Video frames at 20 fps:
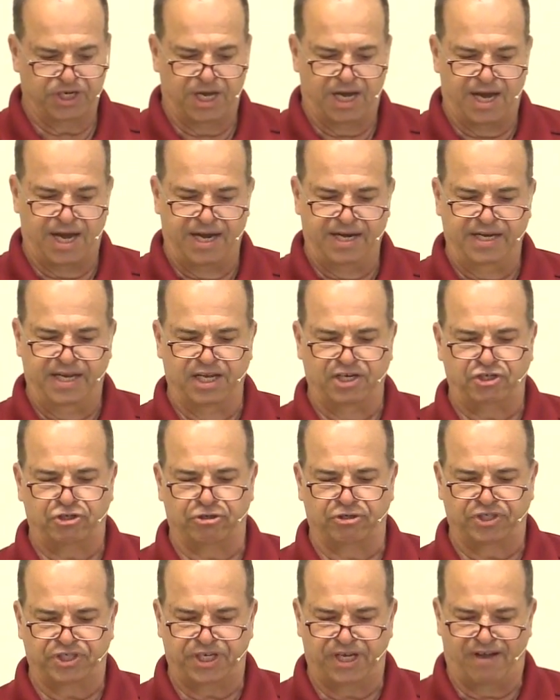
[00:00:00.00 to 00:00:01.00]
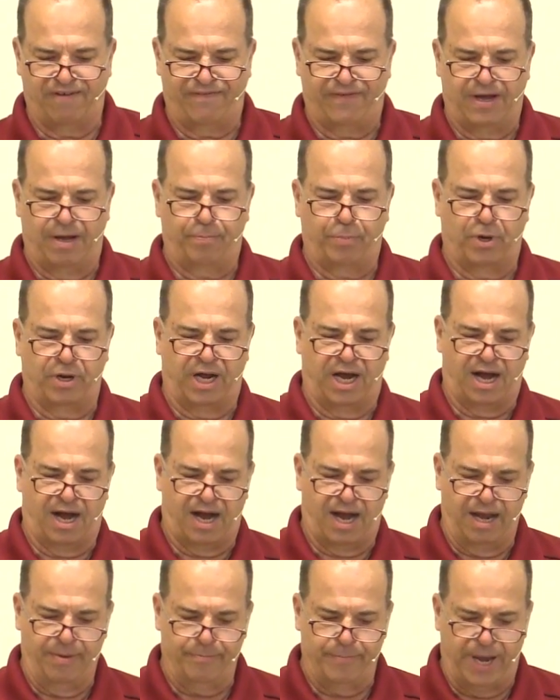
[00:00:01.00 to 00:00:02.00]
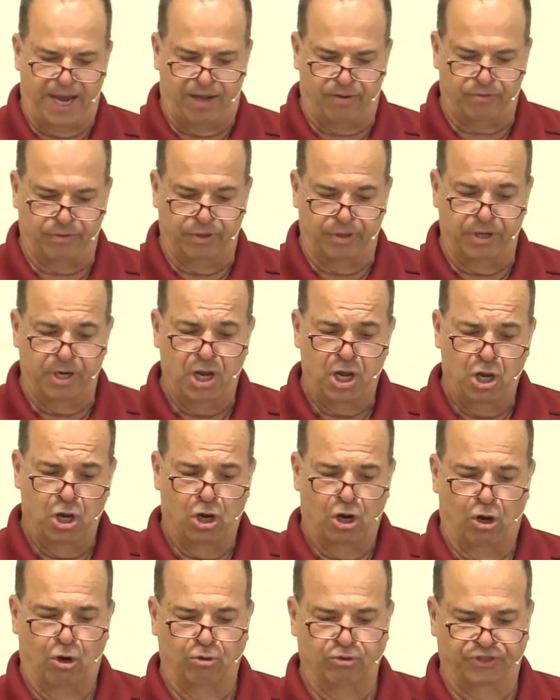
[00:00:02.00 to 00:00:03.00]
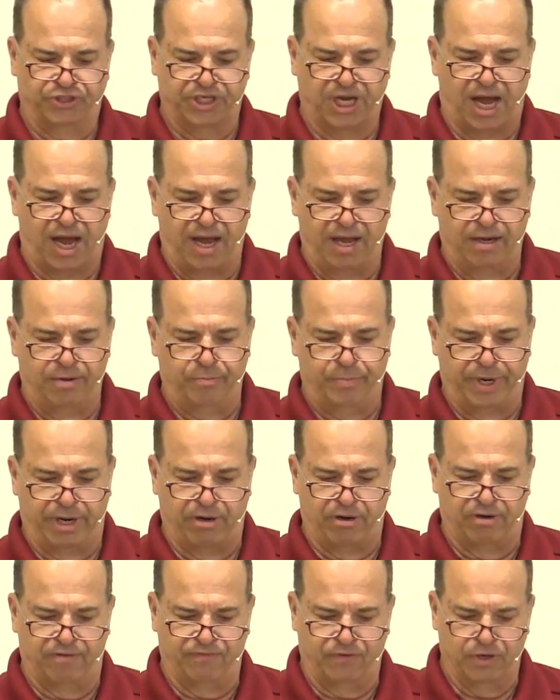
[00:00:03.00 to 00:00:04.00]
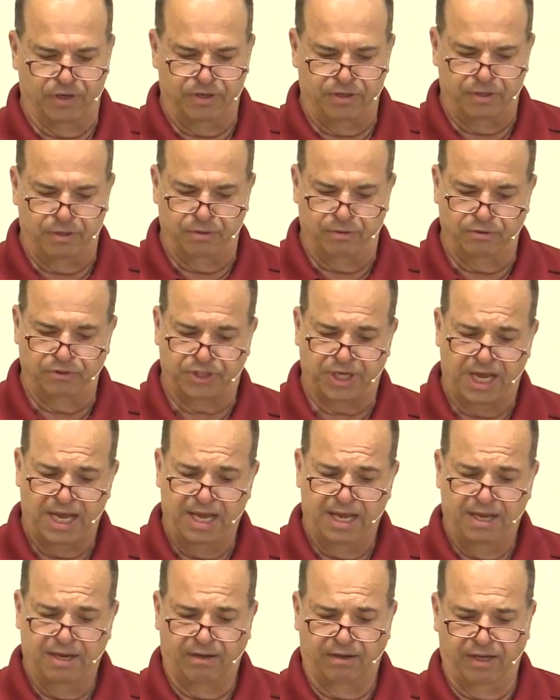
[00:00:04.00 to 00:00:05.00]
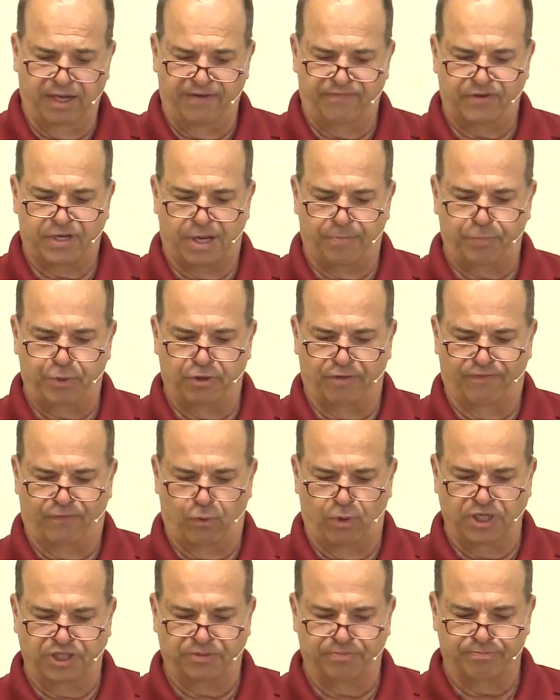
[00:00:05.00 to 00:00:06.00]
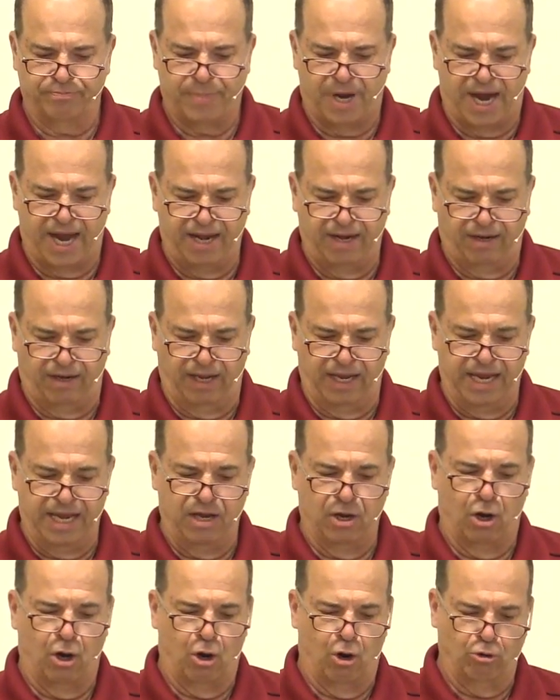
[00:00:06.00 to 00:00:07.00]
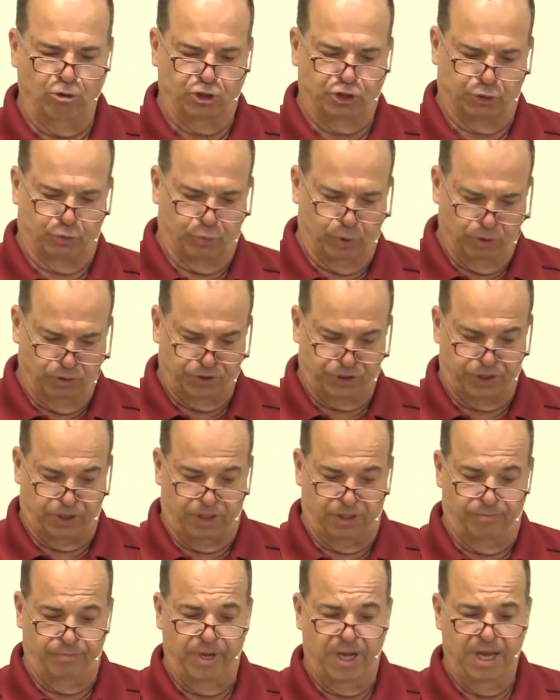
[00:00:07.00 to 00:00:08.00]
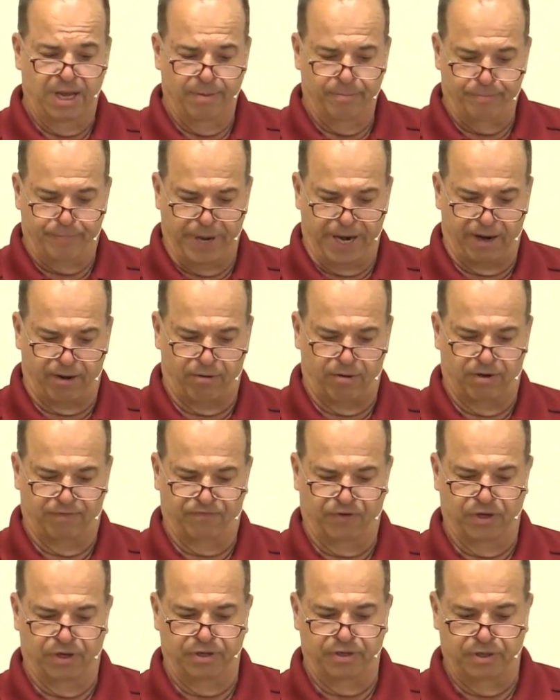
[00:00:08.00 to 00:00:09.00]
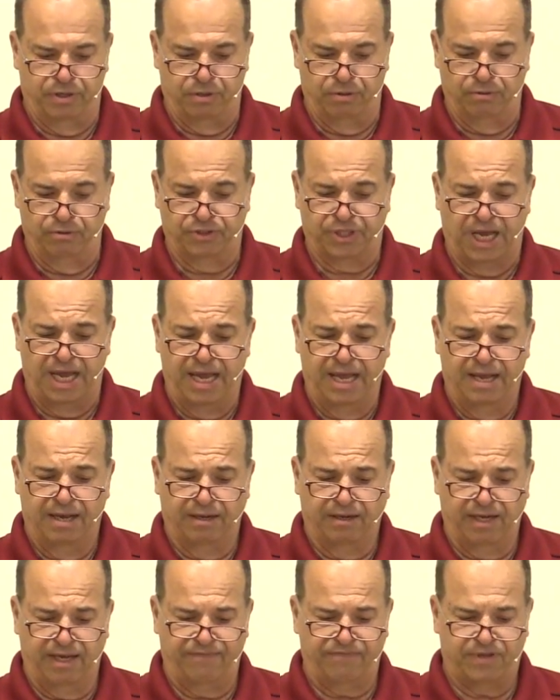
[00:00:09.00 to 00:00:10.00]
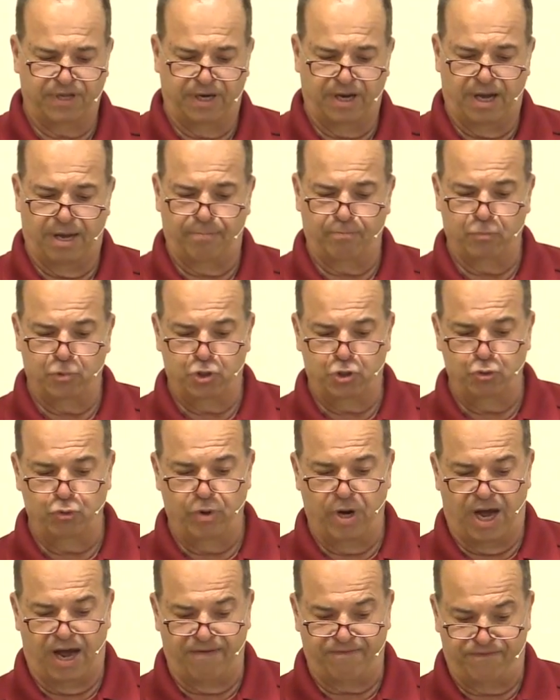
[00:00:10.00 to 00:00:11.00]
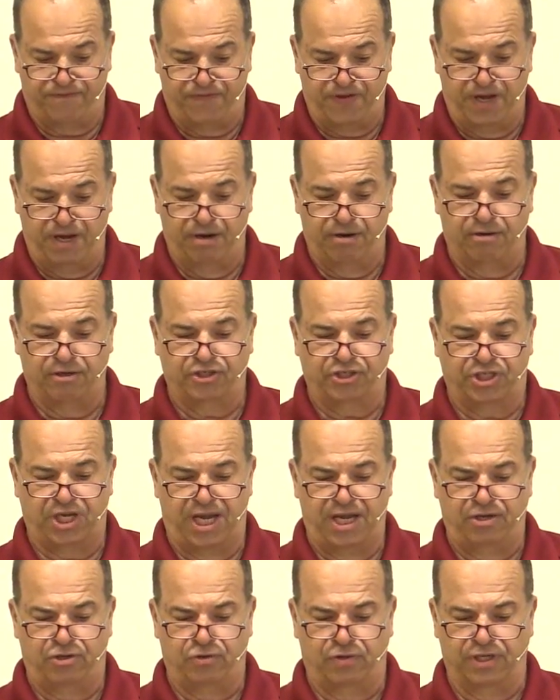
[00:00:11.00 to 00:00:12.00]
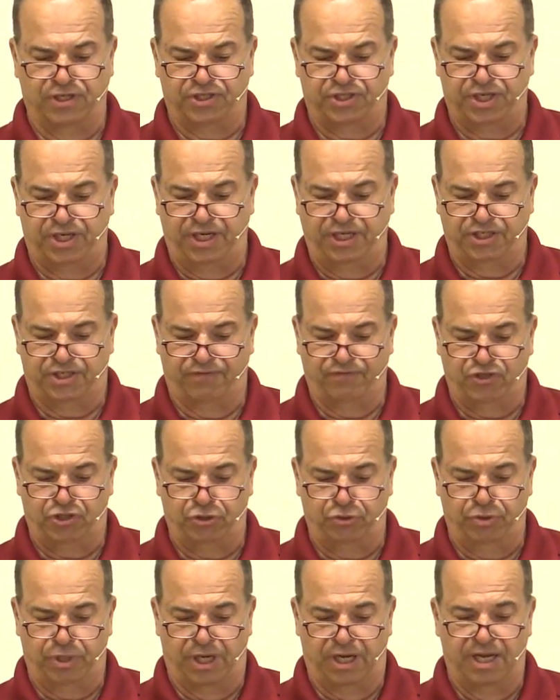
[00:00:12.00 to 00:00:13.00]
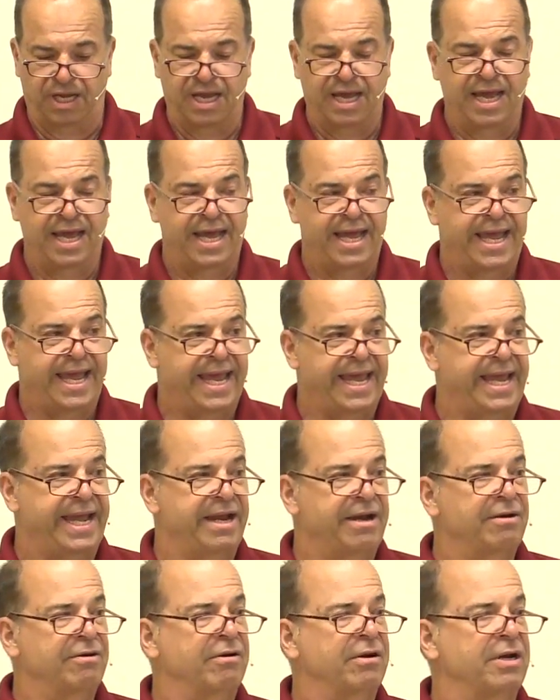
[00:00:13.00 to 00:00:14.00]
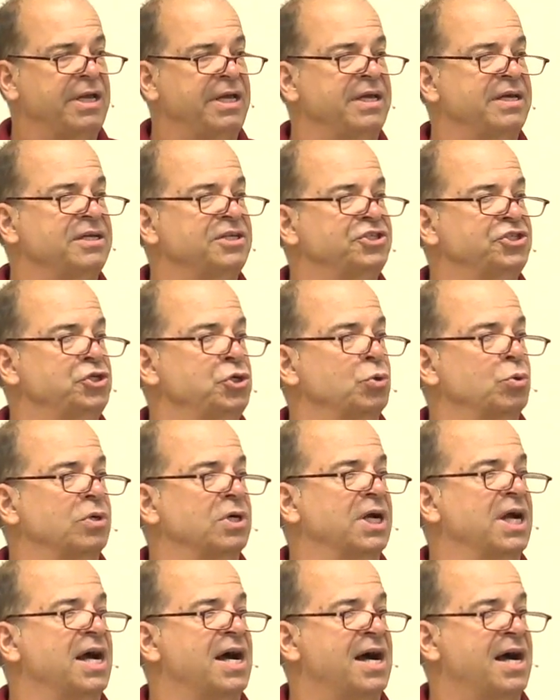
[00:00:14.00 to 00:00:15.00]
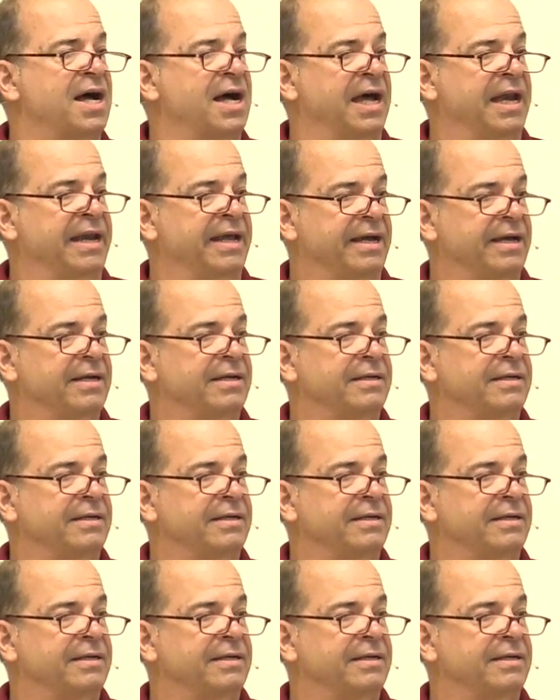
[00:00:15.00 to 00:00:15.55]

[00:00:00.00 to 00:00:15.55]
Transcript: 9 Get yourself up on a high mountain, O Zion, bearer of good news. Lift up your voice mightily, O Jerusalem, bearer of good news. Lift it up, do not fear, say to the cities of Judah, Here is your God.